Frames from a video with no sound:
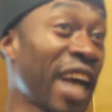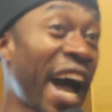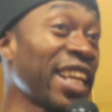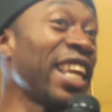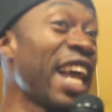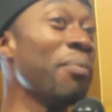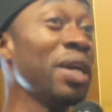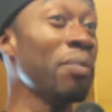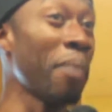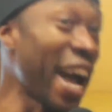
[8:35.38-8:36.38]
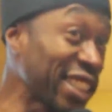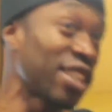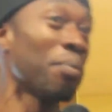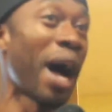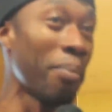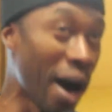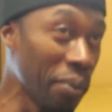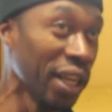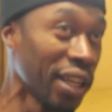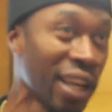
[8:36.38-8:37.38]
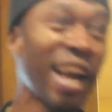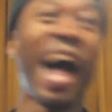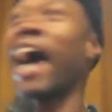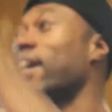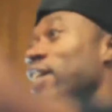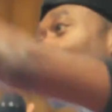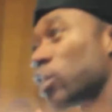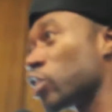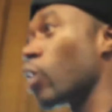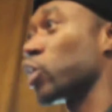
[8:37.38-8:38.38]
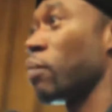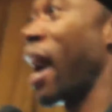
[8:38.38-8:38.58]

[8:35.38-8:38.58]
had they let me master my mumbling, I could have sold some